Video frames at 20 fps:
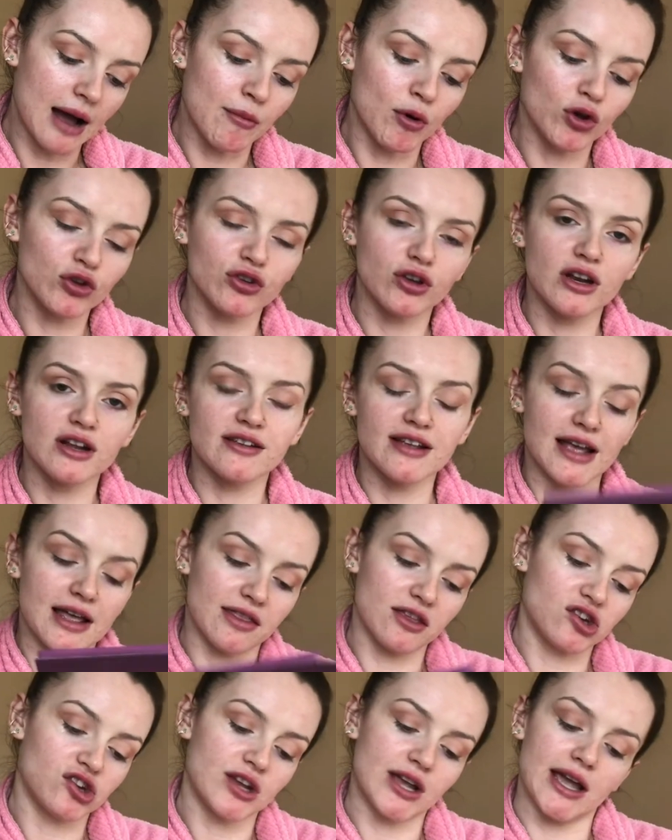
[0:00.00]
I'm also going to take
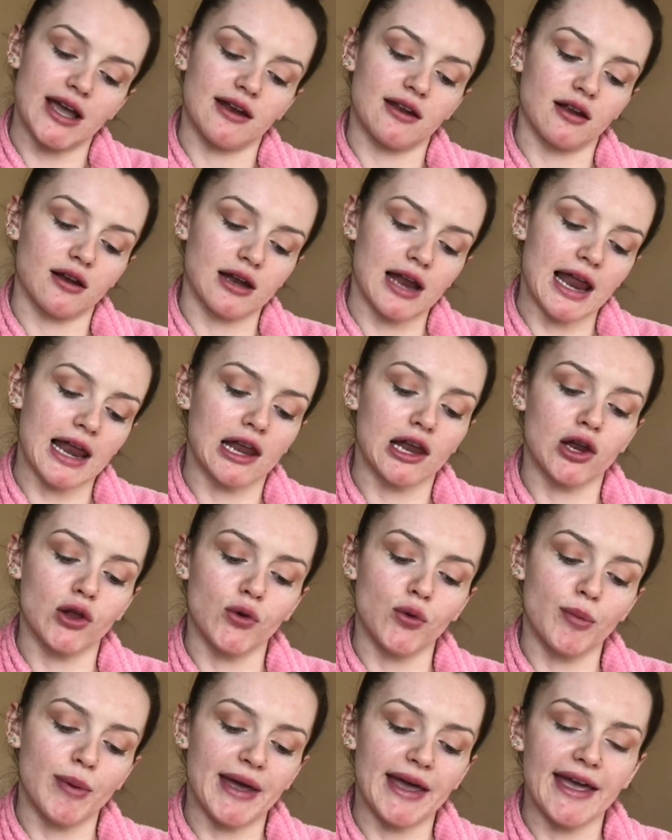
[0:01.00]
the shade La
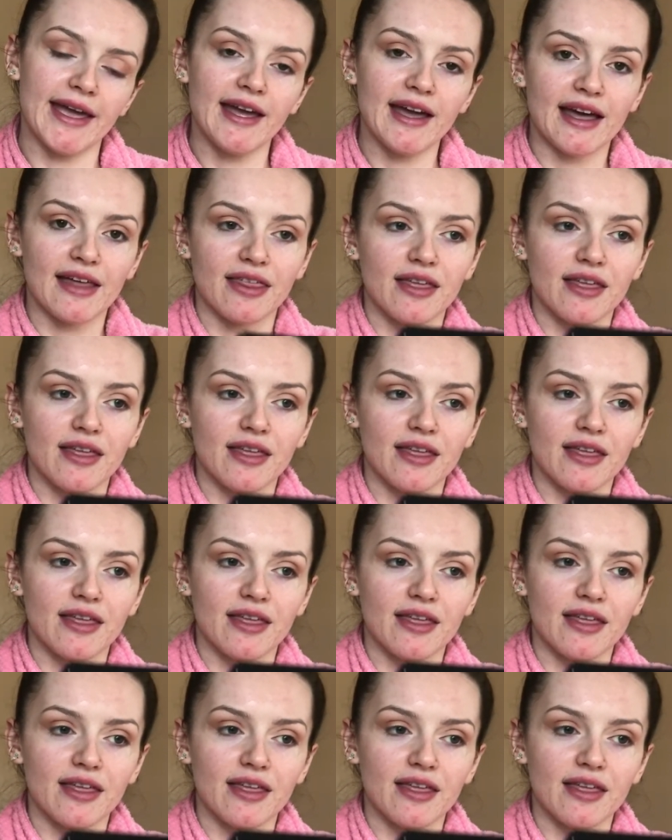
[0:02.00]
Lupe, I